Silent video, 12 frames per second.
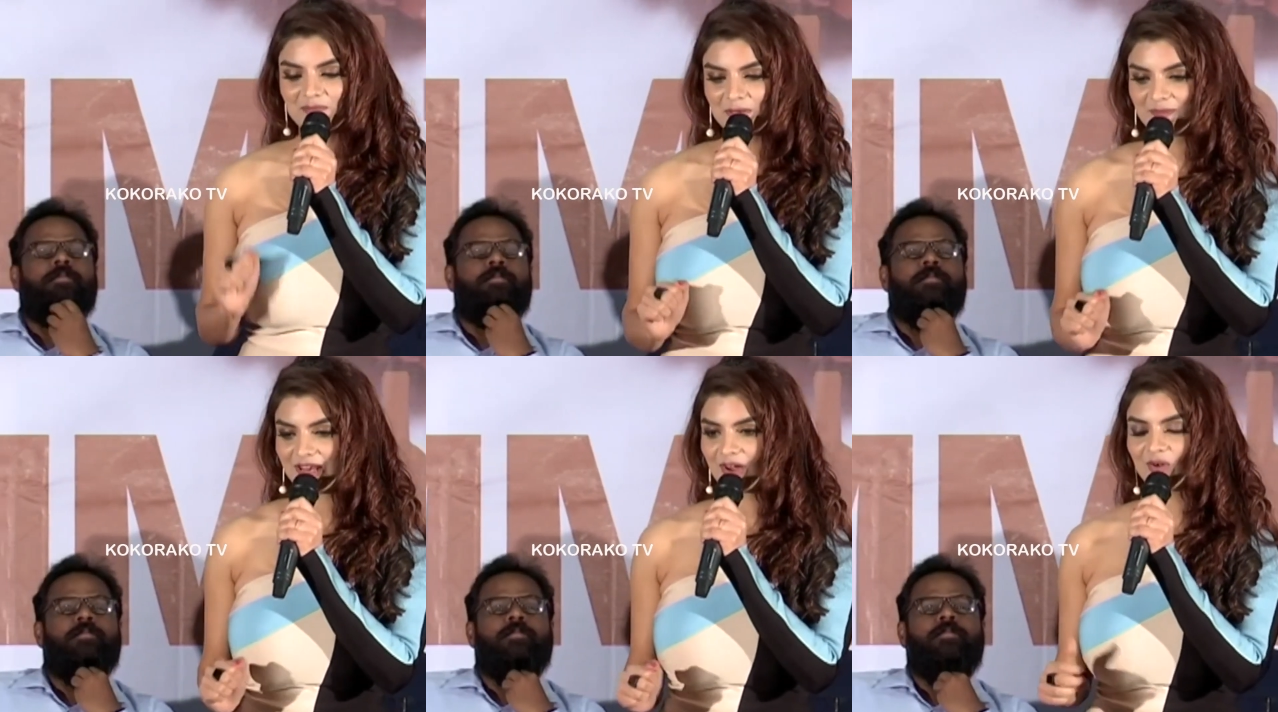
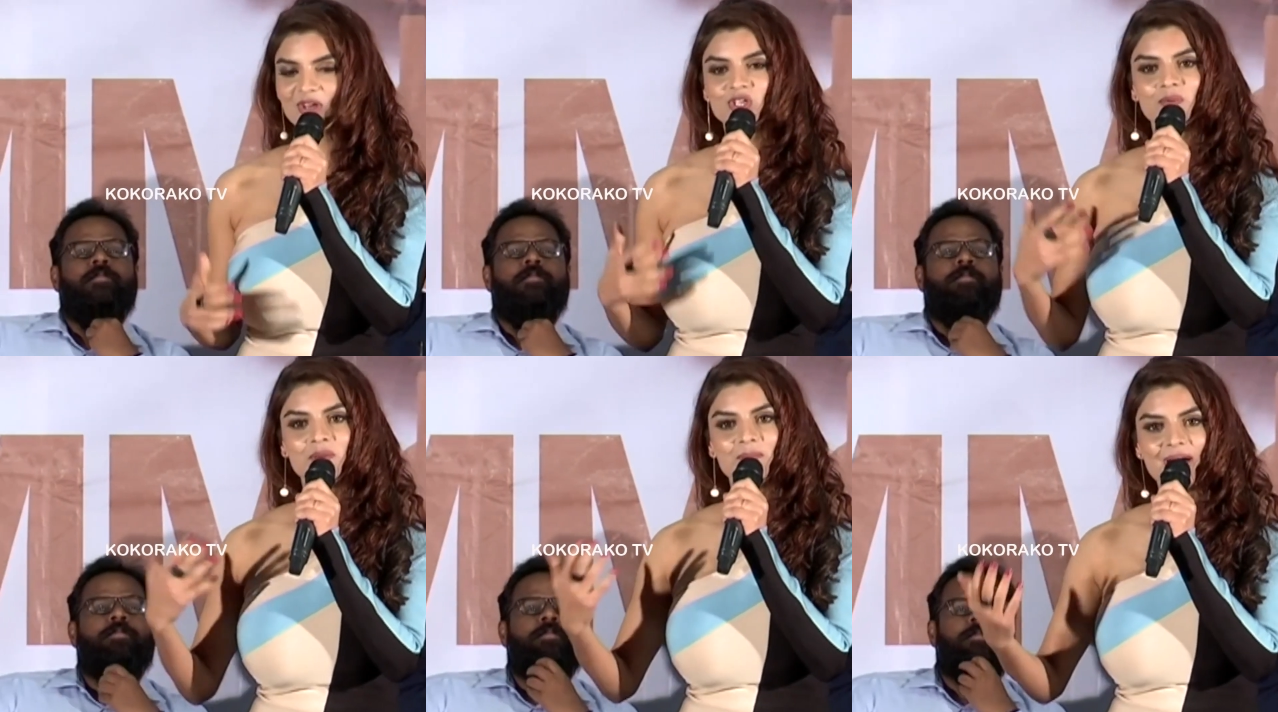Speaker 1: people are
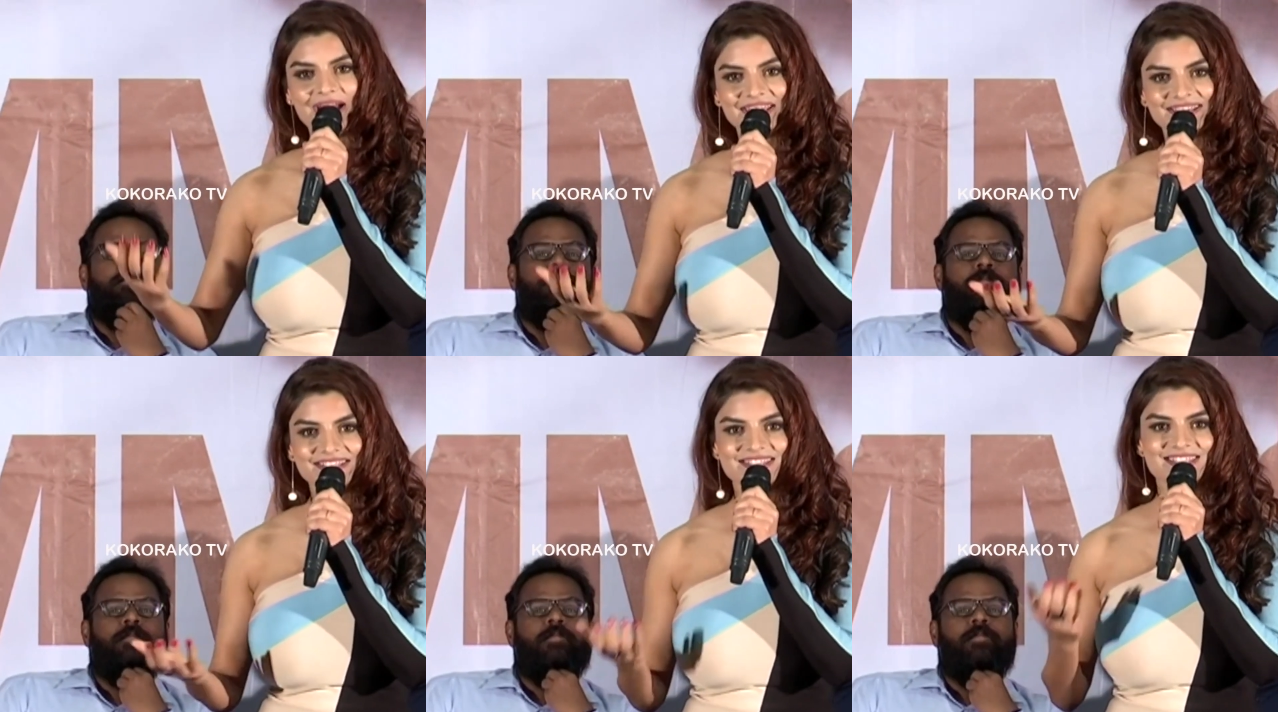going to be
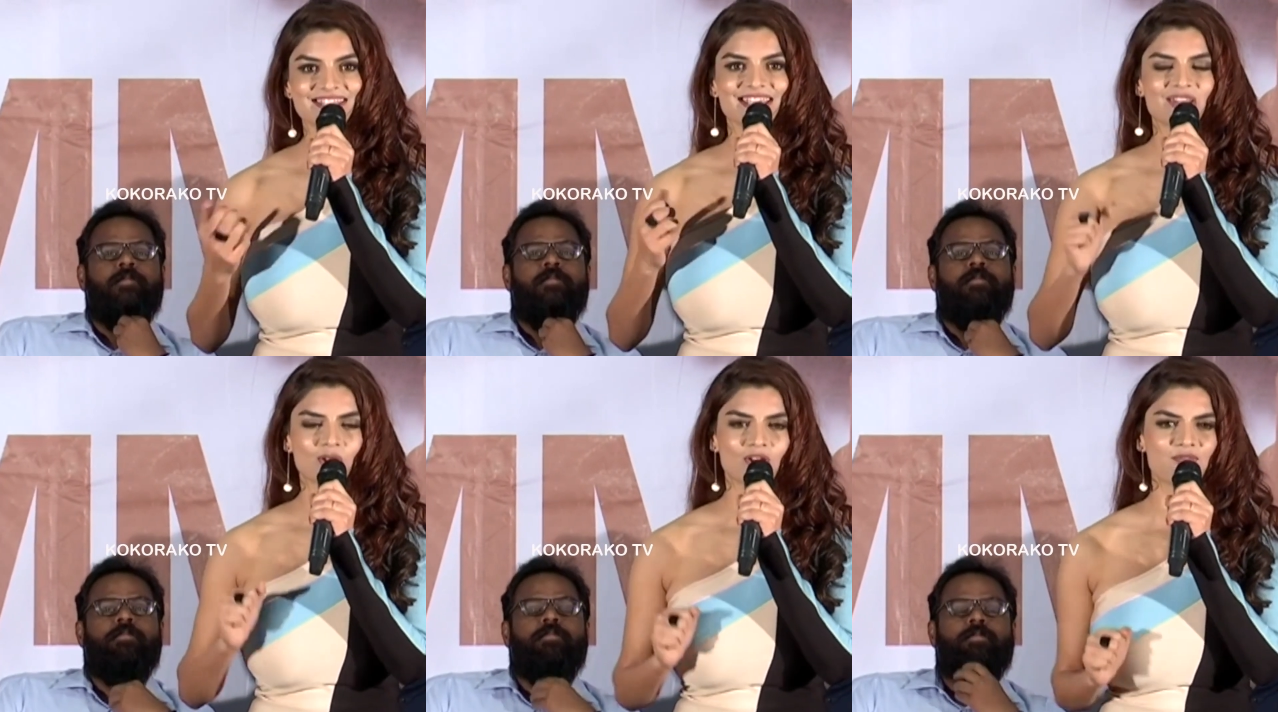biased
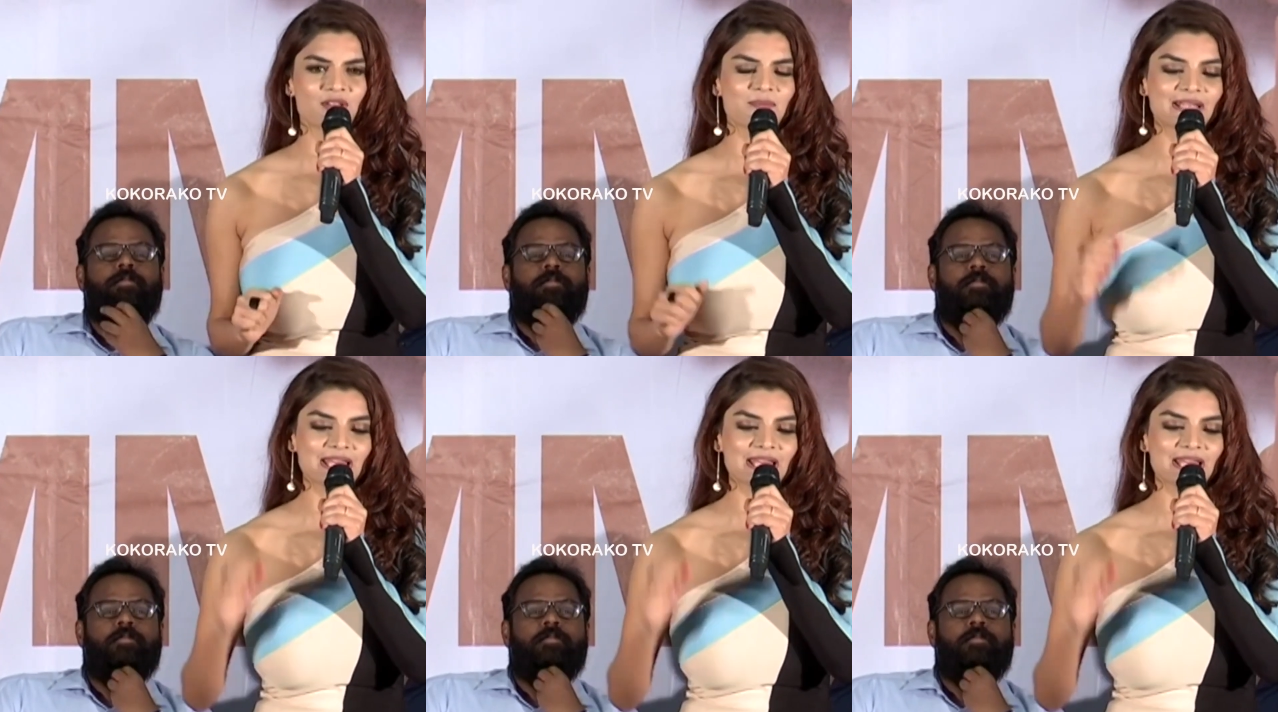and all of that.